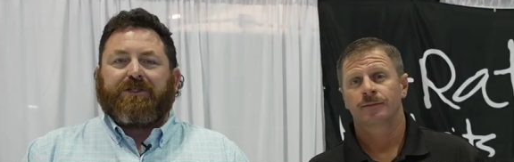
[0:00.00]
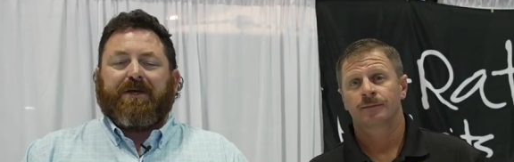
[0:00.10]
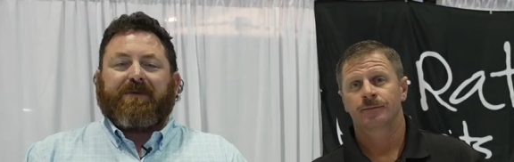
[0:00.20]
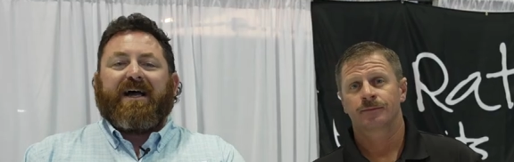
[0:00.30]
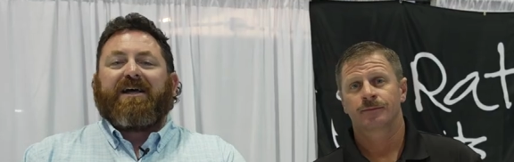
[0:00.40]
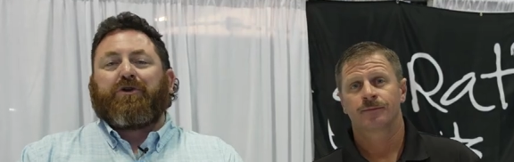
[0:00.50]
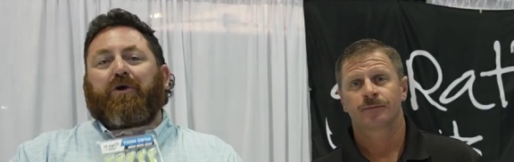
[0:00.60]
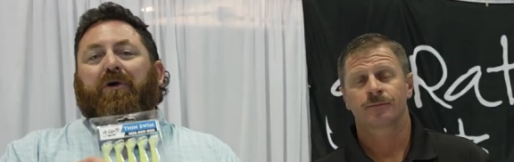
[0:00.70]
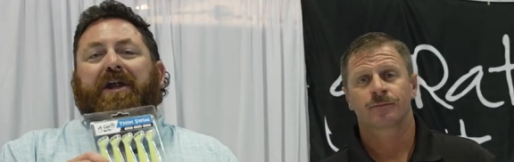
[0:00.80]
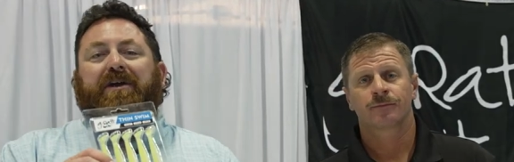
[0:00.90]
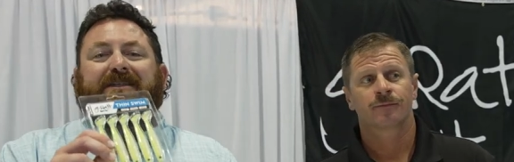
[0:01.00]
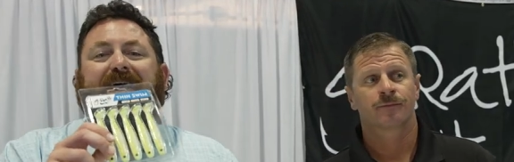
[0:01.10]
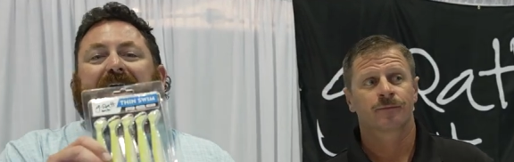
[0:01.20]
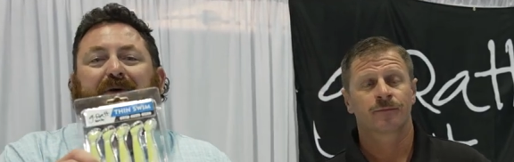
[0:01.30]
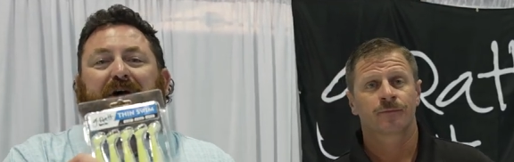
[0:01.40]
Speaker 1: What's up, guys? Corey here,
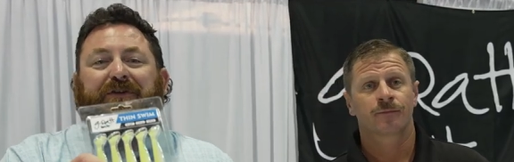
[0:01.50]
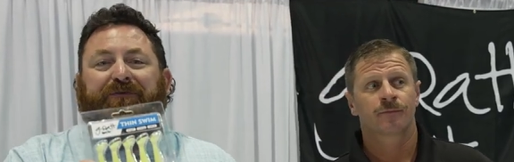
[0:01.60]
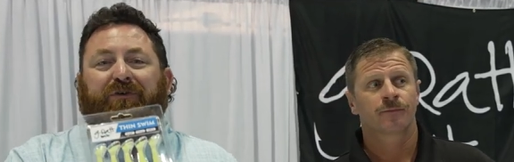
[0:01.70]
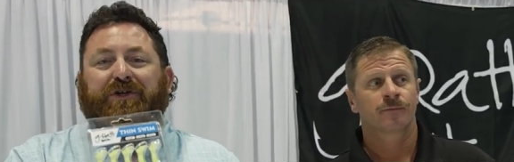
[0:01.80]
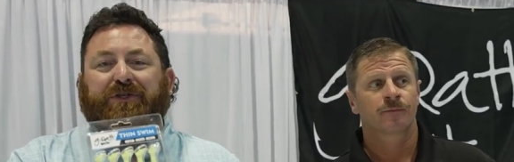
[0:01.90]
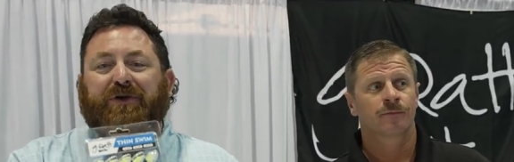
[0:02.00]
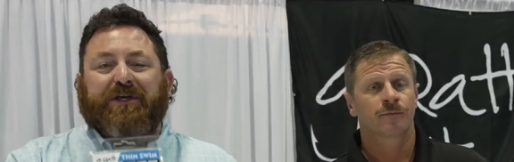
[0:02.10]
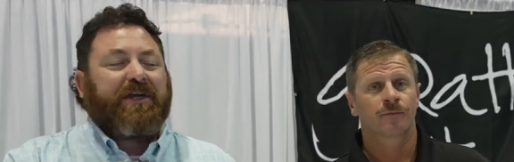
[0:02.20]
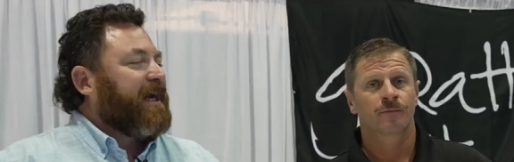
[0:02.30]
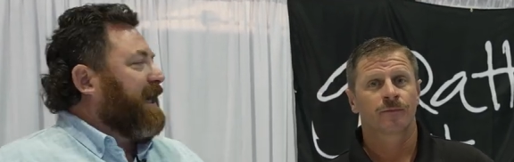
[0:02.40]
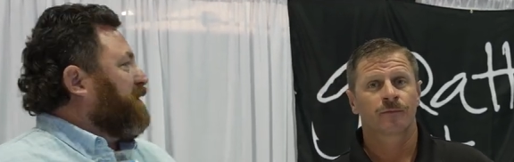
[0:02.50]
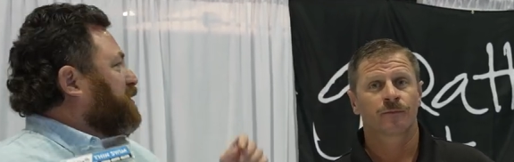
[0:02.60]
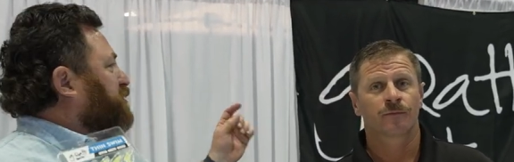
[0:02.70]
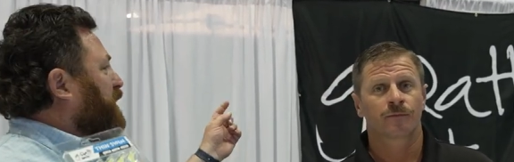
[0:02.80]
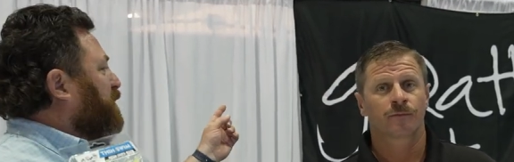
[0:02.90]
Tackle Rattle's first look in the
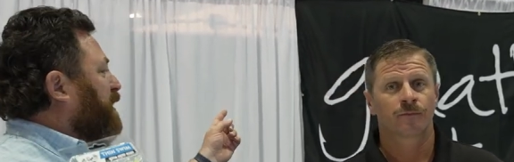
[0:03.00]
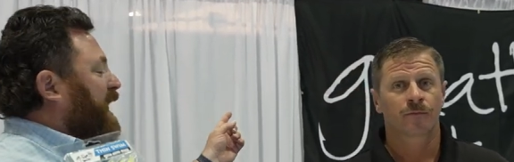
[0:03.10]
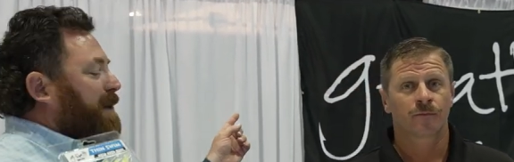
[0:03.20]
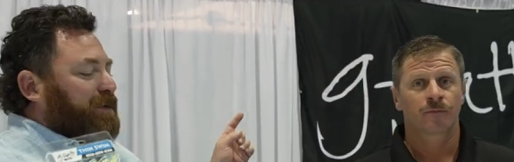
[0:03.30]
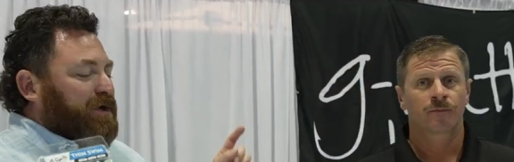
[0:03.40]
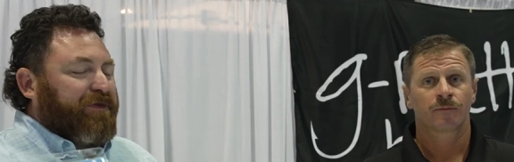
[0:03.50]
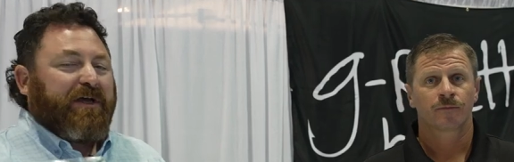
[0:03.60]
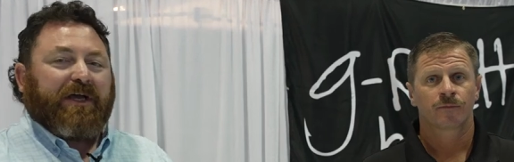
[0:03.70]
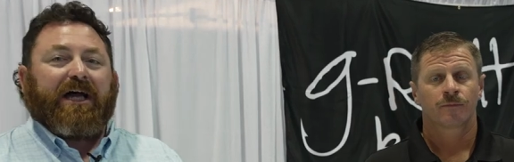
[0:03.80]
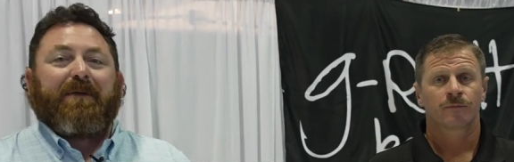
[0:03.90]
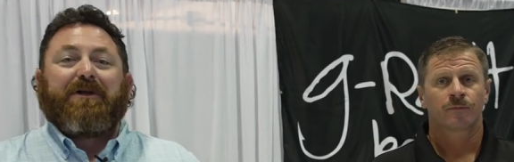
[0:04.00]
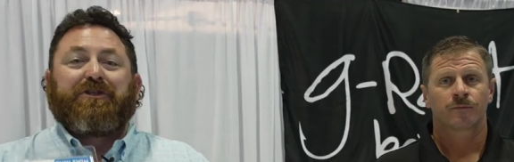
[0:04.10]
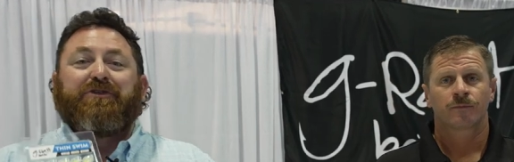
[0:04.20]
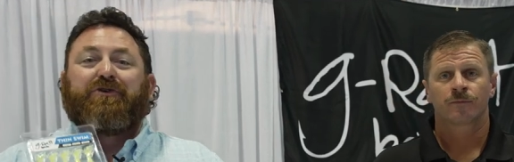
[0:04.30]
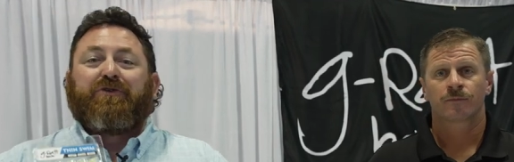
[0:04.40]
G-Ratt booth. Got a bunch of
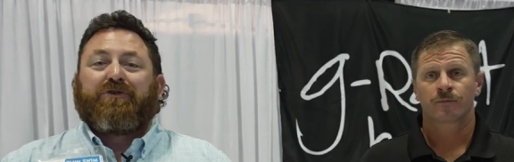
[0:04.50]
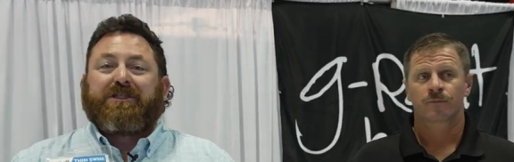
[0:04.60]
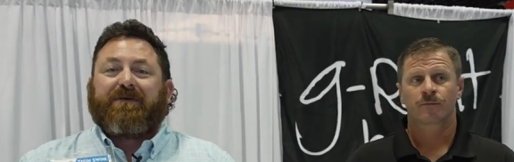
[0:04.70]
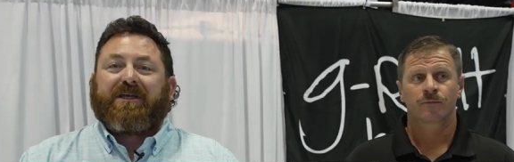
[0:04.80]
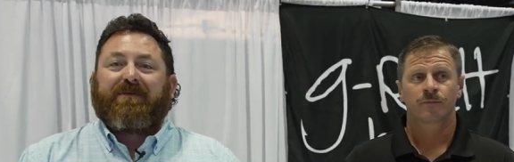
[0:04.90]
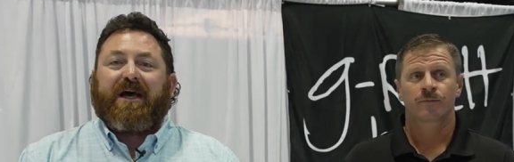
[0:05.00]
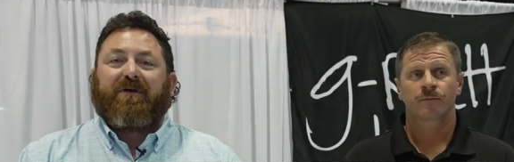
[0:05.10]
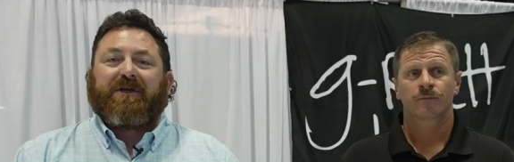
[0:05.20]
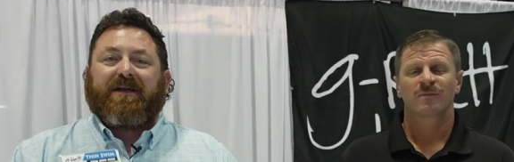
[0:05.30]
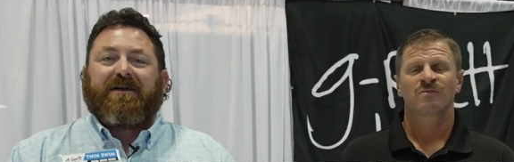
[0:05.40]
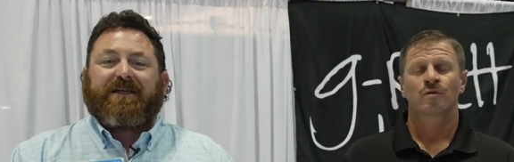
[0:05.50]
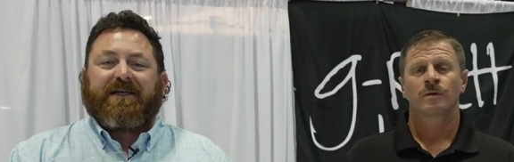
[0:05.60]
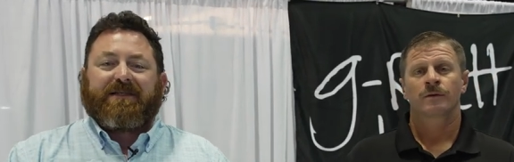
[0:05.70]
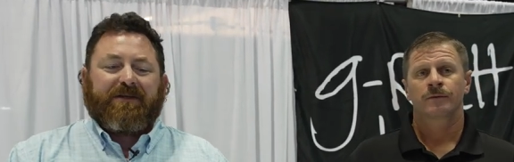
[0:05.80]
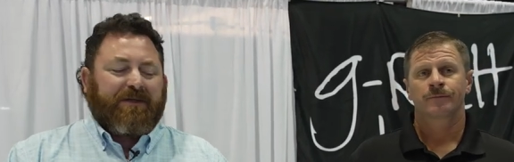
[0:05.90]
new cool stuff coming out with Garrett
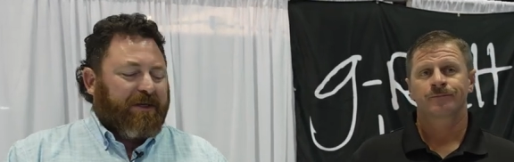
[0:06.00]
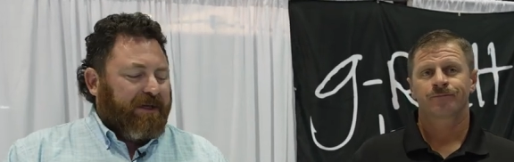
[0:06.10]
Dixon.